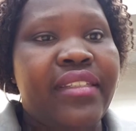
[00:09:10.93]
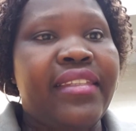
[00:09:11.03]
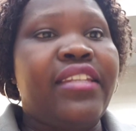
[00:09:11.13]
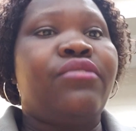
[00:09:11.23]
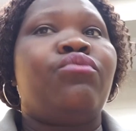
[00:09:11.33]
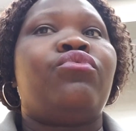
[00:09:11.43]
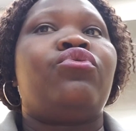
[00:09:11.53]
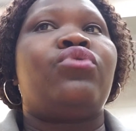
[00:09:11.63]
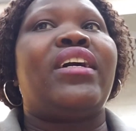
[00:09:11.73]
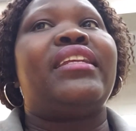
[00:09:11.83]
than
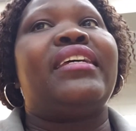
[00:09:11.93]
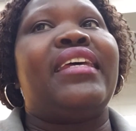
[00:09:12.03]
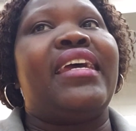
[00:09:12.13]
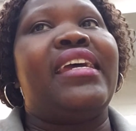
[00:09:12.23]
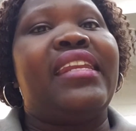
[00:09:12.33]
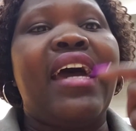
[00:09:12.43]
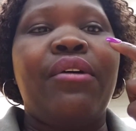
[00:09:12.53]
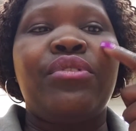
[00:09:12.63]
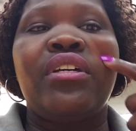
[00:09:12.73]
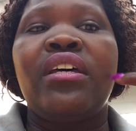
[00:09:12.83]
trying to get a hand
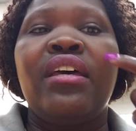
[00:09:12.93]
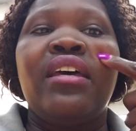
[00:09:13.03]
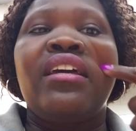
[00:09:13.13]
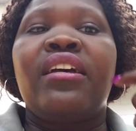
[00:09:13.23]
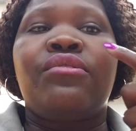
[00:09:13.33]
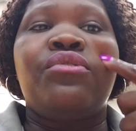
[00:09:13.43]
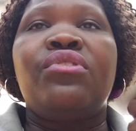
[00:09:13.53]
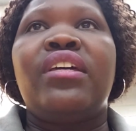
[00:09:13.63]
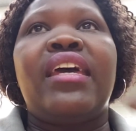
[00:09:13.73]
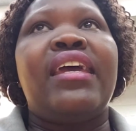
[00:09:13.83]
out. Because when you
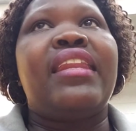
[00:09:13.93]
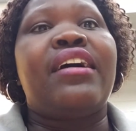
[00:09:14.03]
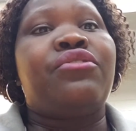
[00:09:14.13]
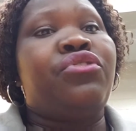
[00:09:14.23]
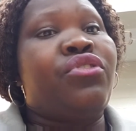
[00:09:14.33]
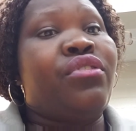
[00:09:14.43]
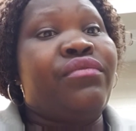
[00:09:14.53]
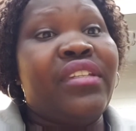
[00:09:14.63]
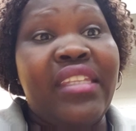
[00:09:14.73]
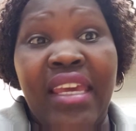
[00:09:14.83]
get a hand out, you don't know
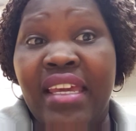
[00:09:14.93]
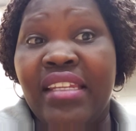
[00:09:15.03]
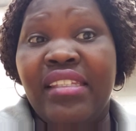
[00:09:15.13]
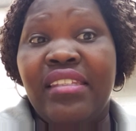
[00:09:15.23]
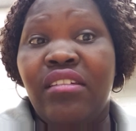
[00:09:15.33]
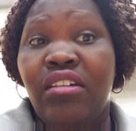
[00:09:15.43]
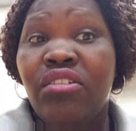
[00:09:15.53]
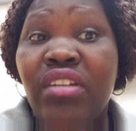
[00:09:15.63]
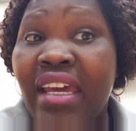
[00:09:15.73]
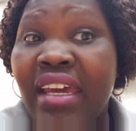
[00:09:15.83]
if this hand is
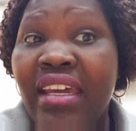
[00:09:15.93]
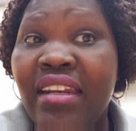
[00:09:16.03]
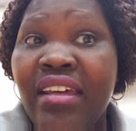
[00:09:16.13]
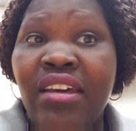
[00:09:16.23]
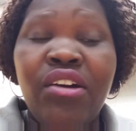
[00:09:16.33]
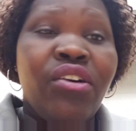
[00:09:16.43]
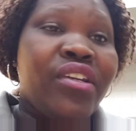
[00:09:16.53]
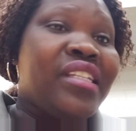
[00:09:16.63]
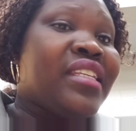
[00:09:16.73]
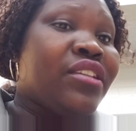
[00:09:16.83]
good hand or
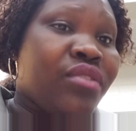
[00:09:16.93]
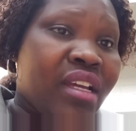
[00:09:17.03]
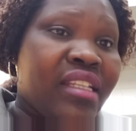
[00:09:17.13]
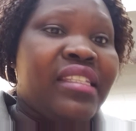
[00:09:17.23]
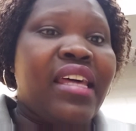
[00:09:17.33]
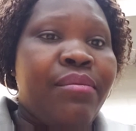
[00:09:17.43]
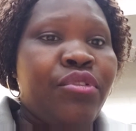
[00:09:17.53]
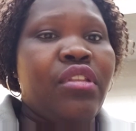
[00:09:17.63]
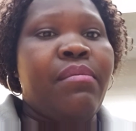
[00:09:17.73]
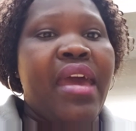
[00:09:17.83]
this hand trying to stop you
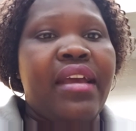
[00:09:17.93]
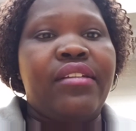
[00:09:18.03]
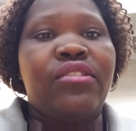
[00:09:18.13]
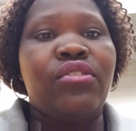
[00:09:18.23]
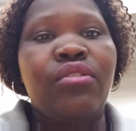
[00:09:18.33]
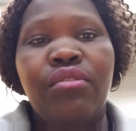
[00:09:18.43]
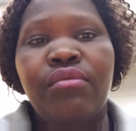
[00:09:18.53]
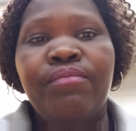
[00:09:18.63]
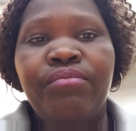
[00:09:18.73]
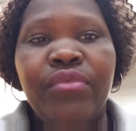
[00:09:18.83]
in the back. So
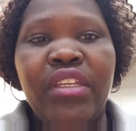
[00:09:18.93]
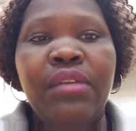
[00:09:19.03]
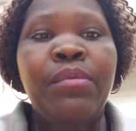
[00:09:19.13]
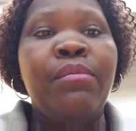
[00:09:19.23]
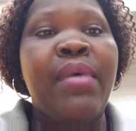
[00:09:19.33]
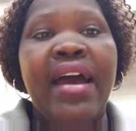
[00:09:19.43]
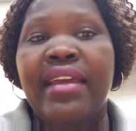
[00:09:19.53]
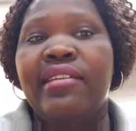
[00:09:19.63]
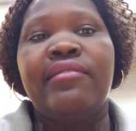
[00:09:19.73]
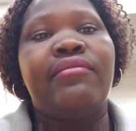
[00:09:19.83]
keep in
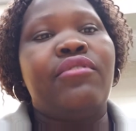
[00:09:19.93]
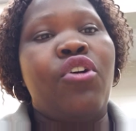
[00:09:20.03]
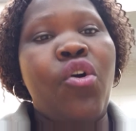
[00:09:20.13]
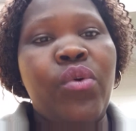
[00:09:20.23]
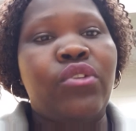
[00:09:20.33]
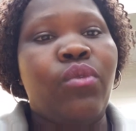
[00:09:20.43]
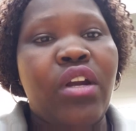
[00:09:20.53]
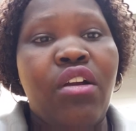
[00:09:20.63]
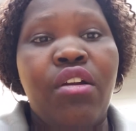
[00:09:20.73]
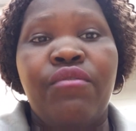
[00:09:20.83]
mind, always
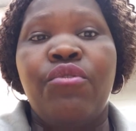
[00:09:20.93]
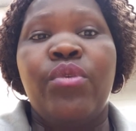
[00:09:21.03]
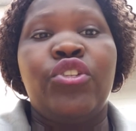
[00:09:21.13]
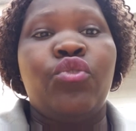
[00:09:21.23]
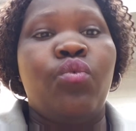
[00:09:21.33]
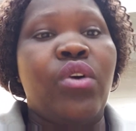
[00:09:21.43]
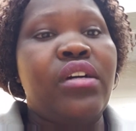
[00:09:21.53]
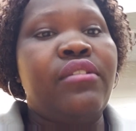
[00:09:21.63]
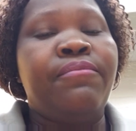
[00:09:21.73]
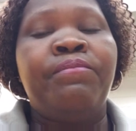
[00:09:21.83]
work hard for what you
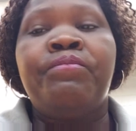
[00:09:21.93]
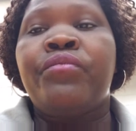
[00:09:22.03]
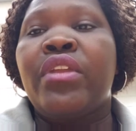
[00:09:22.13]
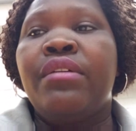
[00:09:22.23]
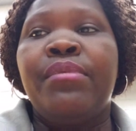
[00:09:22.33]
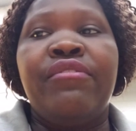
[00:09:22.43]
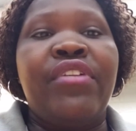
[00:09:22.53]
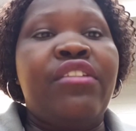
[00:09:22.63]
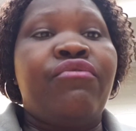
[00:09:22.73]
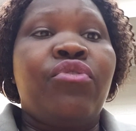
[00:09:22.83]
want, and be
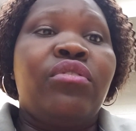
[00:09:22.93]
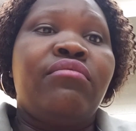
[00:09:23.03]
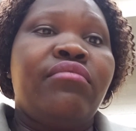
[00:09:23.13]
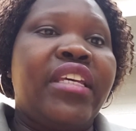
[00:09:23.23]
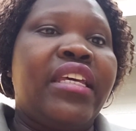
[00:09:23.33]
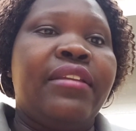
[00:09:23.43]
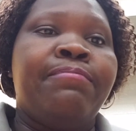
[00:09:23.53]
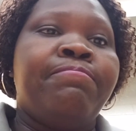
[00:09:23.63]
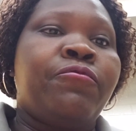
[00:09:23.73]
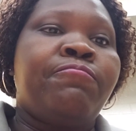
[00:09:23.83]
faithful,
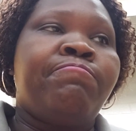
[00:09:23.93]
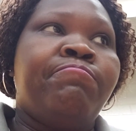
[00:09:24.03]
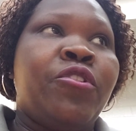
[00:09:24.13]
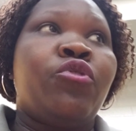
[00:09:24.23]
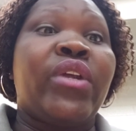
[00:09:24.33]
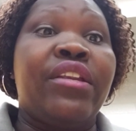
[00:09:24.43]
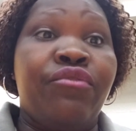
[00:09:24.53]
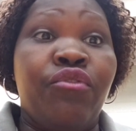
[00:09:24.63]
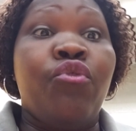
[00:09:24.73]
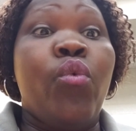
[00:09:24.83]
and be
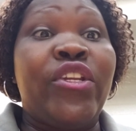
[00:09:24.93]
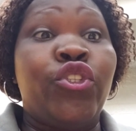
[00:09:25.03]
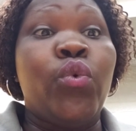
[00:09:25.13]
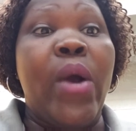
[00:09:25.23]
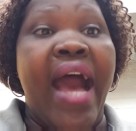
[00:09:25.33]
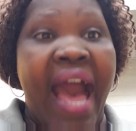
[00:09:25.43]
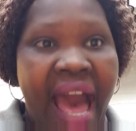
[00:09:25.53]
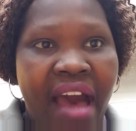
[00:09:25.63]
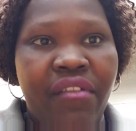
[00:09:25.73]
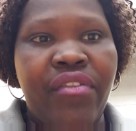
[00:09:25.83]
grateful for what you
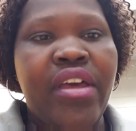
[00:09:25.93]
have,